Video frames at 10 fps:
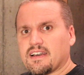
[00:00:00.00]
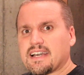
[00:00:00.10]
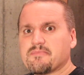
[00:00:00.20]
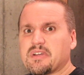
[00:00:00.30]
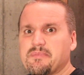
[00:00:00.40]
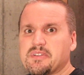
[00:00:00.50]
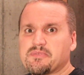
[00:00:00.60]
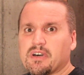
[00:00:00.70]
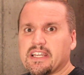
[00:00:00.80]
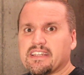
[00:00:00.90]
Hi, my name
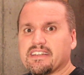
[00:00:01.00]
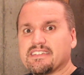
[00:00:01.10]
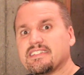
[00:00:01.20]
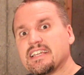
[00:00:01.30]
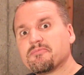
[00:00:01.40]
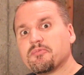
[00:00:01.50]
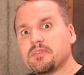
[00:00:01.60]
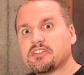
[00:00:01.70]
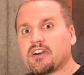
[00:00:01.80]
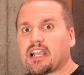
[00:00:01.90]
is Mike, and today I'm going to
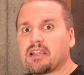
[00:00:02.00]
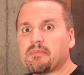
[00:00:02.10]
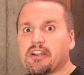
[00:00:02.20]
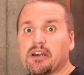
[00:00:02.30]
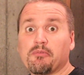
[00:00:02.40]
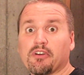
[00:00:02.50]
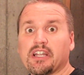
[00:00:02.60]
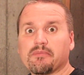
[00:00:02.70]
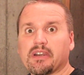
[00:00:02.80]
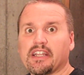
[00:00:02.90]
be talking about
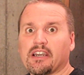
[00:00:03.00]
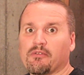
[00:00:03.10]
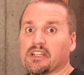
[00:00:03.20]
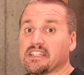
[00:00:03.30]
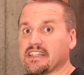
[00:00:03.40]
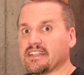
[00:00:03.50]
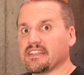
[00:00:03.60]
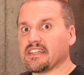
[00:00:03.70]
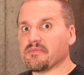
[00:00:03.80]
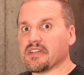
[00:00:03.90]
upgrading my network to 10
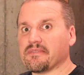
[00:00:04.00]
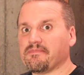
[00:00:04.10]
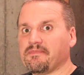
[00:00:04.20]
gigabit.